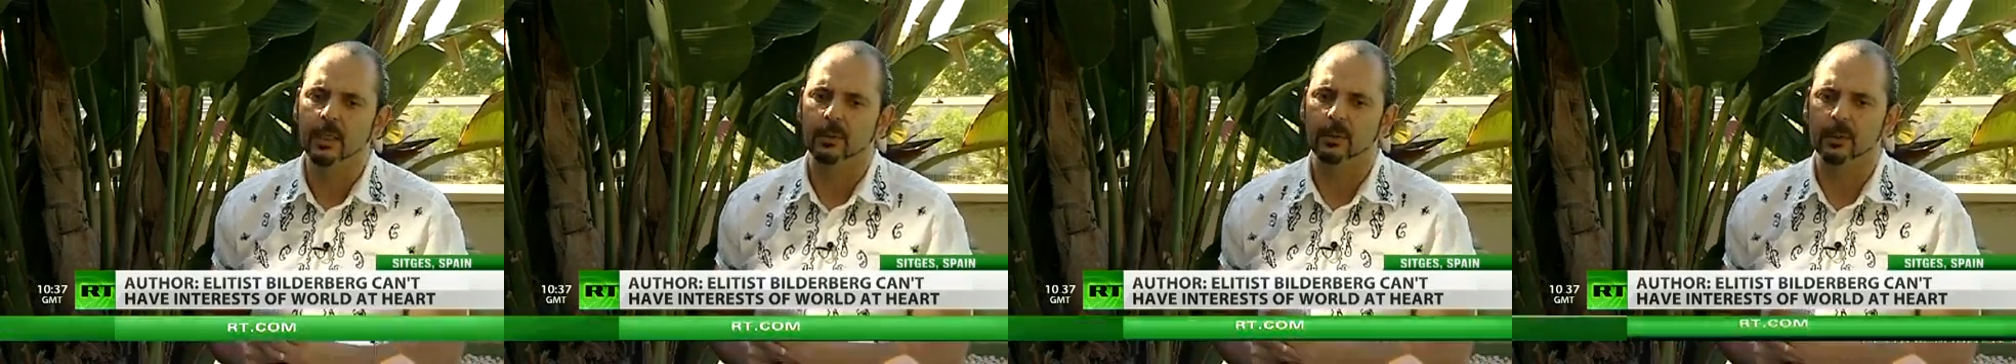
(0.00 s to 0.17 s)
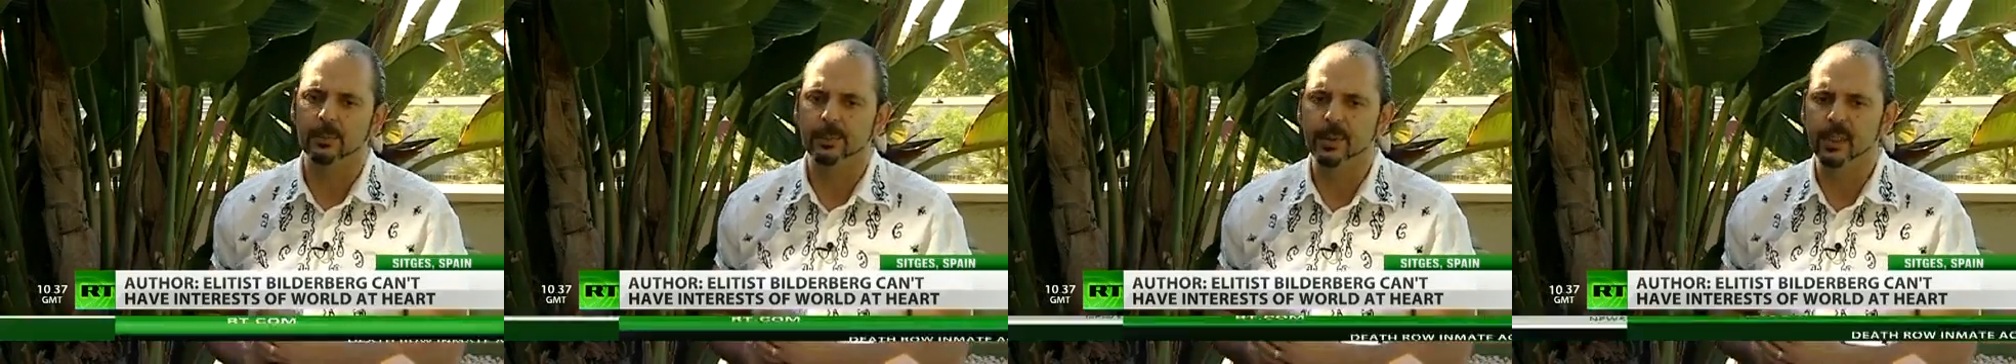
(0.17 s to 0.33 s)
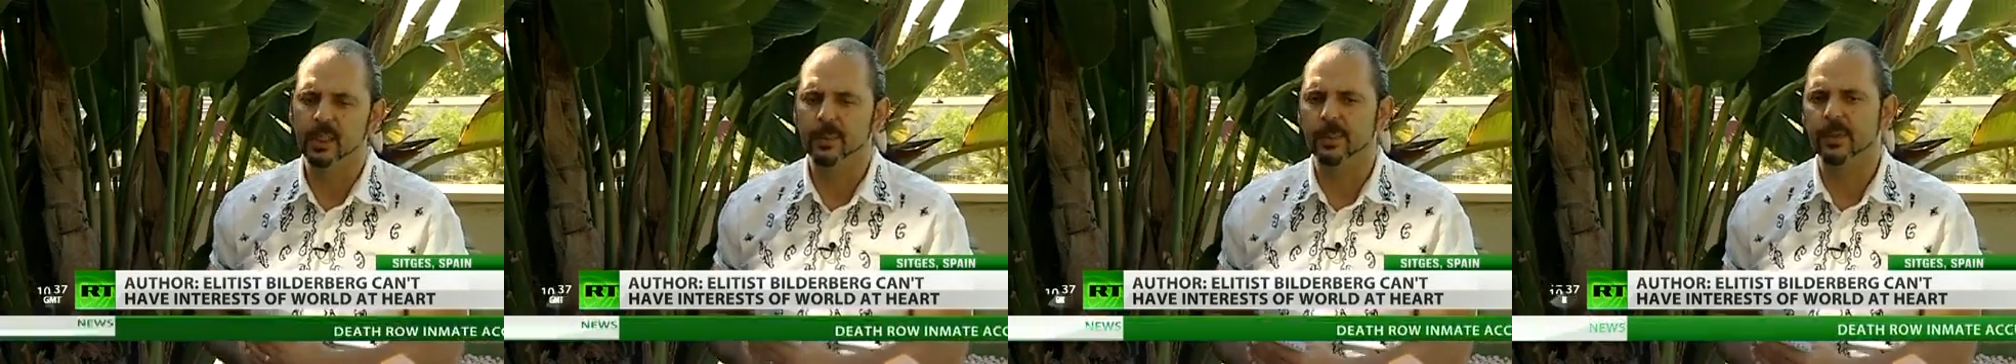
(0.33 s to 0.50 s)

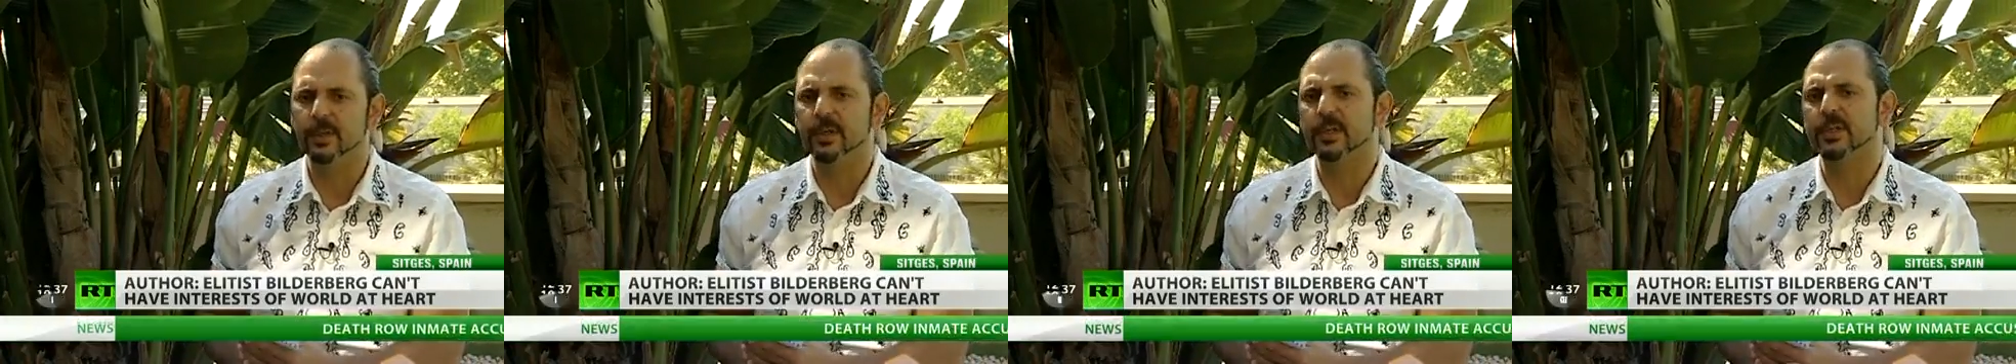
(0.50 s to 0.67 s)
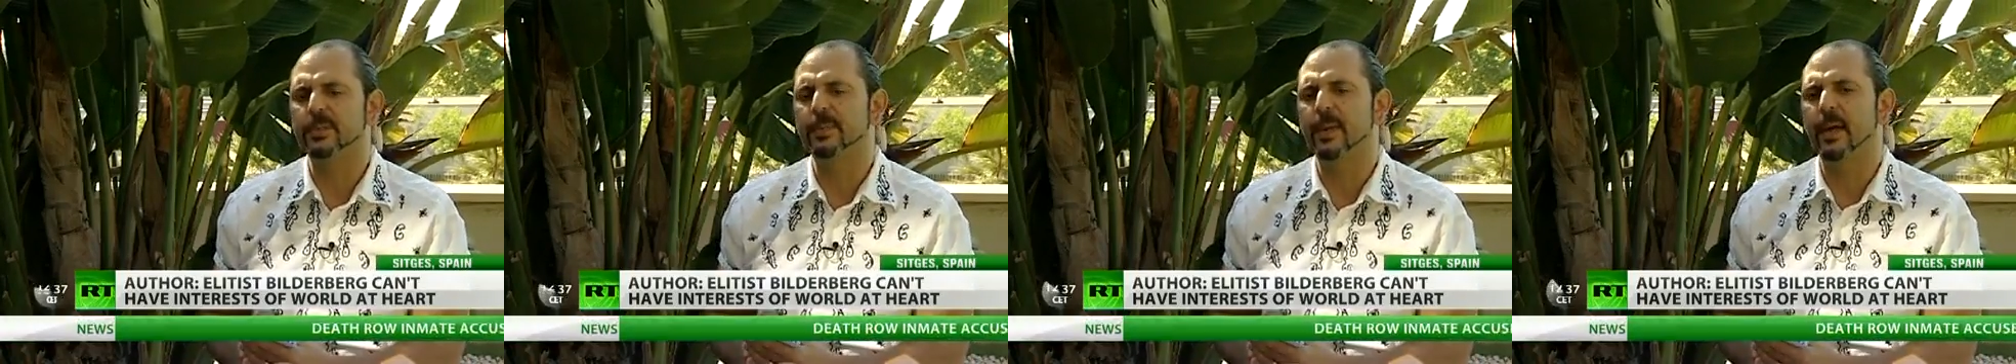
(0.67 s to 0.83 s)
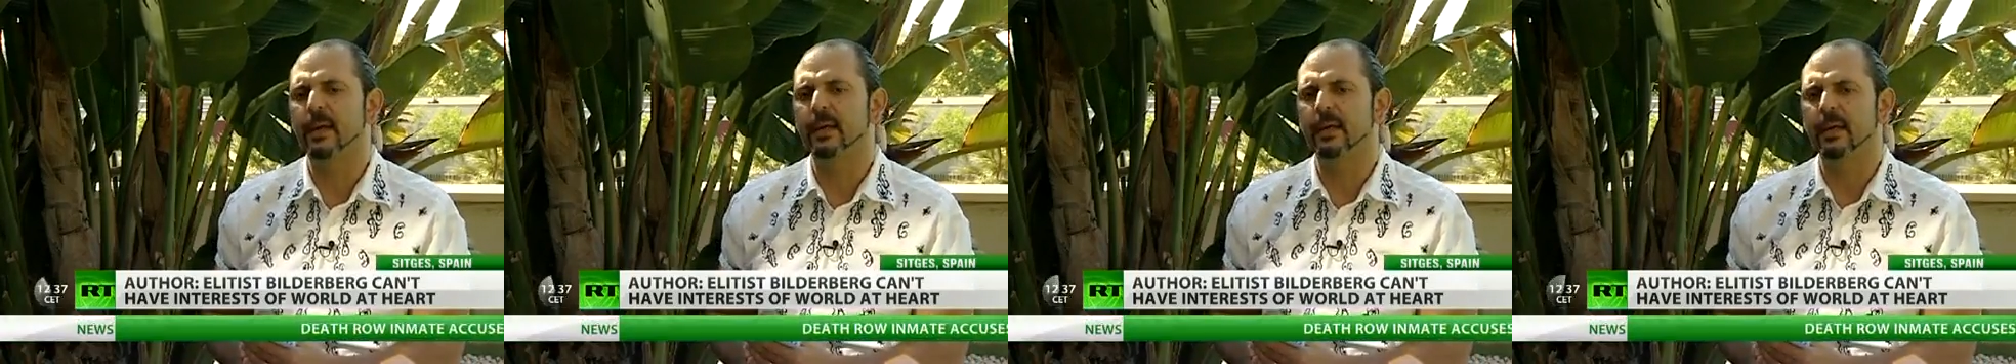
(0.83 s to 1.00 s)
when
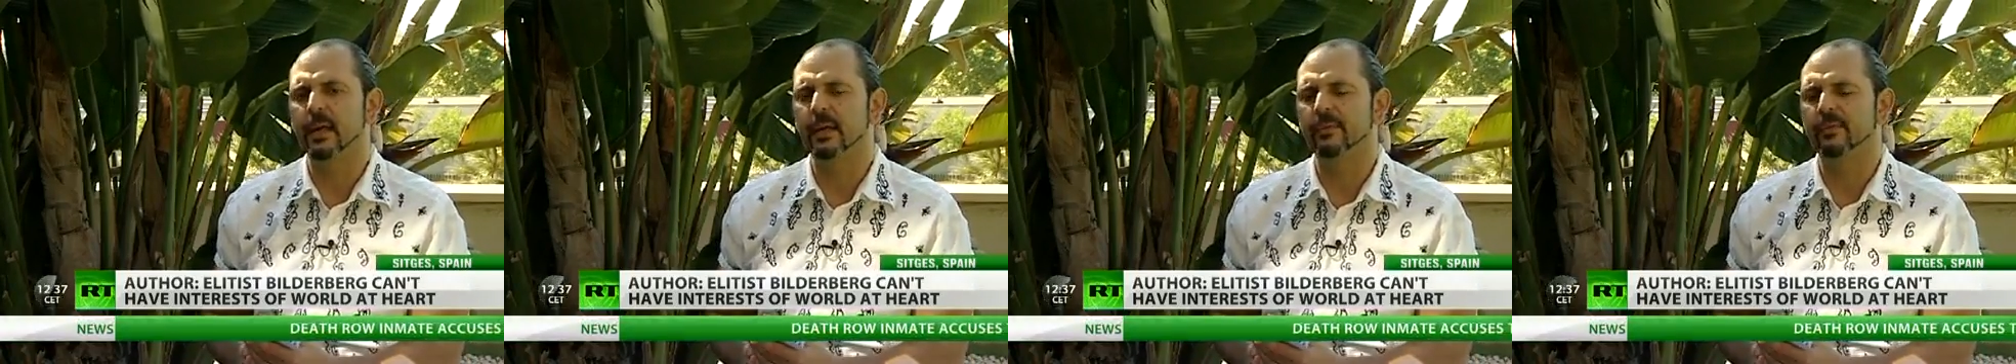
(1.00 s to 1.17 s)
Bilderbergers met in